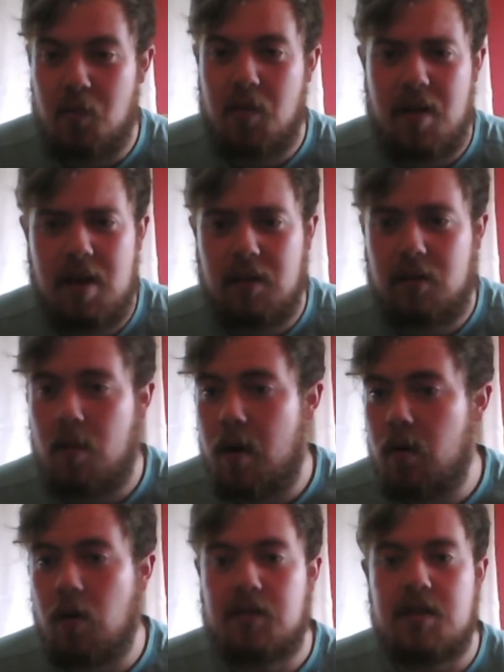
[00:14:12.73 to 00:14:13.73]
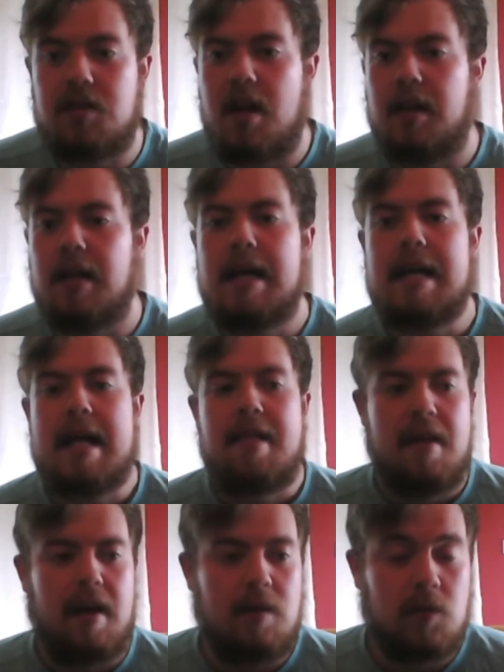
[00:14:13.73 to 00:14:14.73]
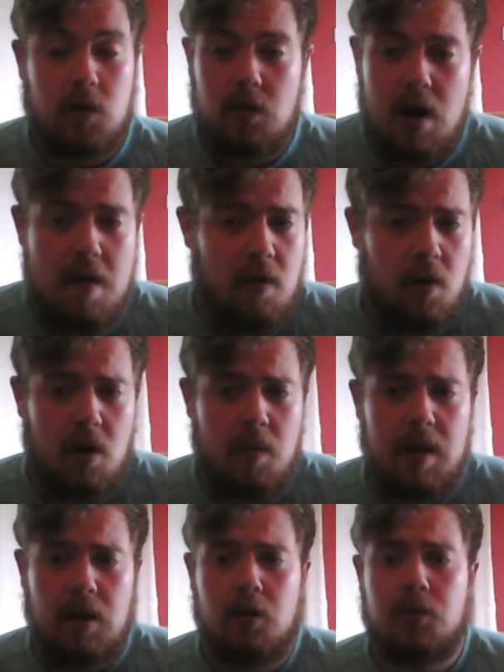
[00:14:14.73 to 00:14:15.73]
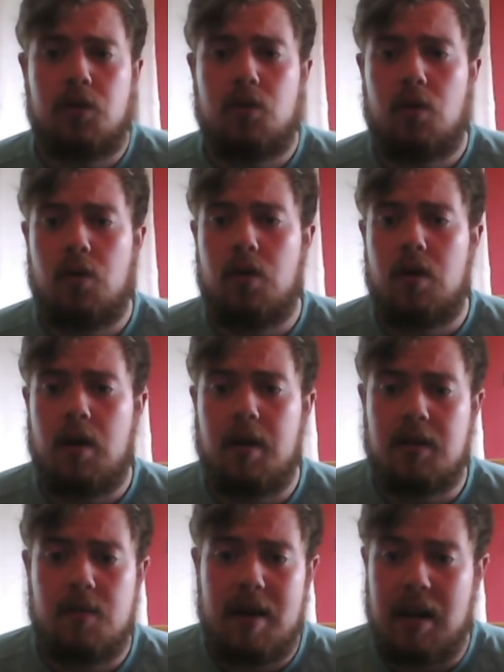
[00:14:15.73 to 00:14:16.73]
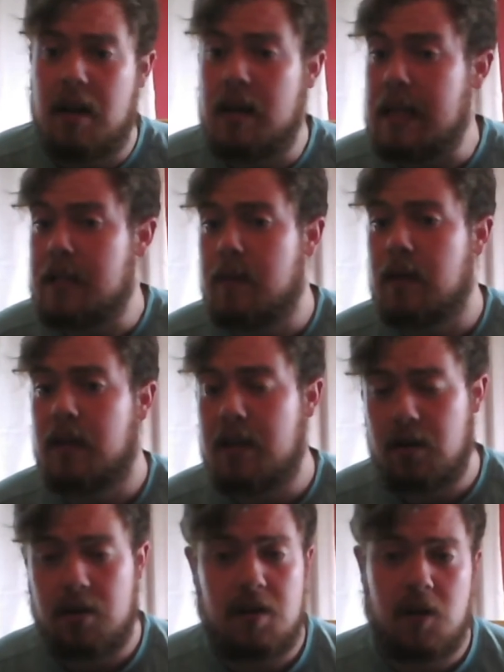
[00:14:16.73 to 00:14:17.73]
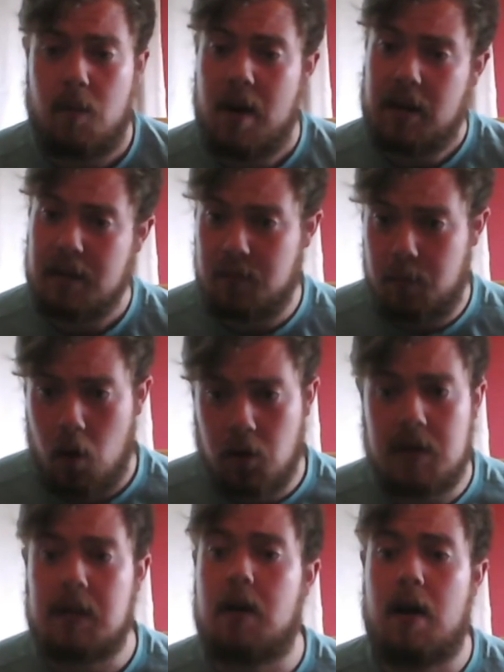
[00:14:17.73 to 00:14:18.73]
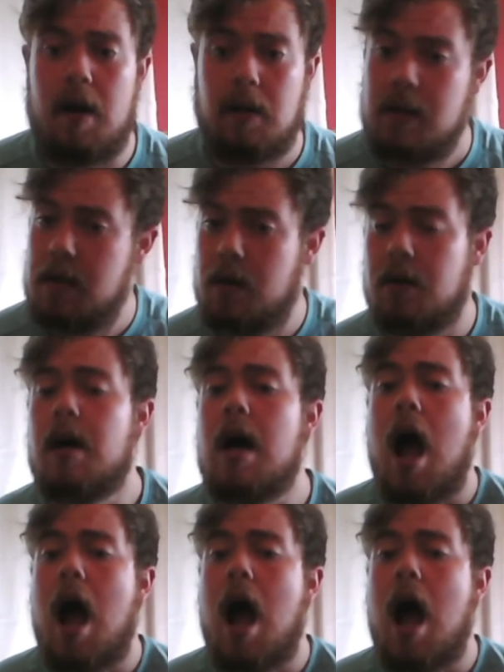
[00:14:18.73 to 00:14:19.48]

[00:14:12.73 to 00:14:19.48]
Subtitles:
But they come out obviously saying that he was never going to be a luchador. To make it here, you need to be a leader. He's going to make his posse a leader.